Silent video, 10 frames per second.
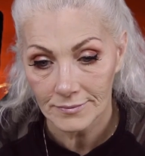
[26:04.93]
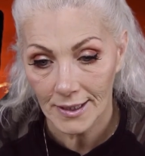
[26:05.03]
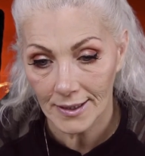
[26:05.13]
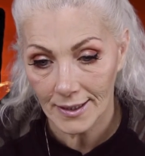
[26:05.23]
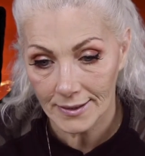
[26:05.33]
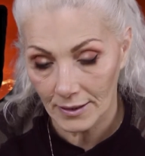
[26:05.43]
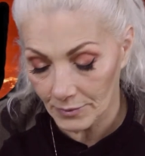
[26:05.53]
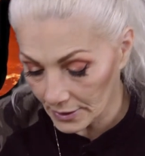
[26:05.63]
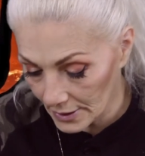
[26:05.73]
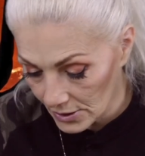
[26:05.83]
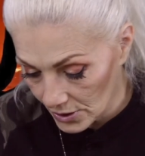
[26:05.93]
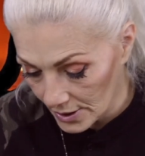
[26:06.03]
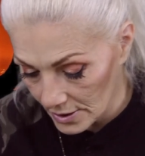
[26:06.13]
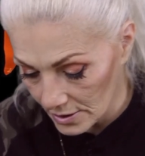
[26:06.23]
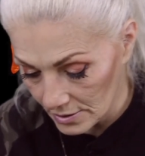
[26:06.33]
I like that one. Let's try
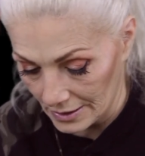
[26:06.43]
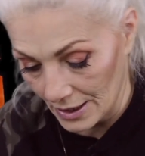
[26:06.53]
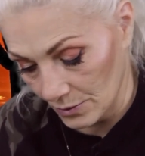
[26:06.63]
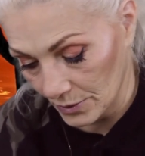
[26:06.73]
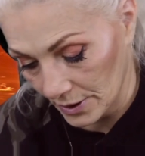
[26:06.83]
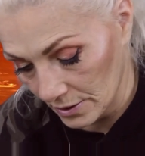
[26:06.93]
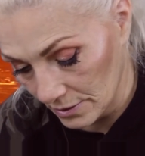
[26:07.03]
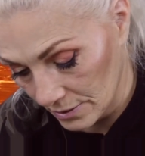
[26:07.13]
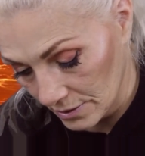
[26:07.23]
this other one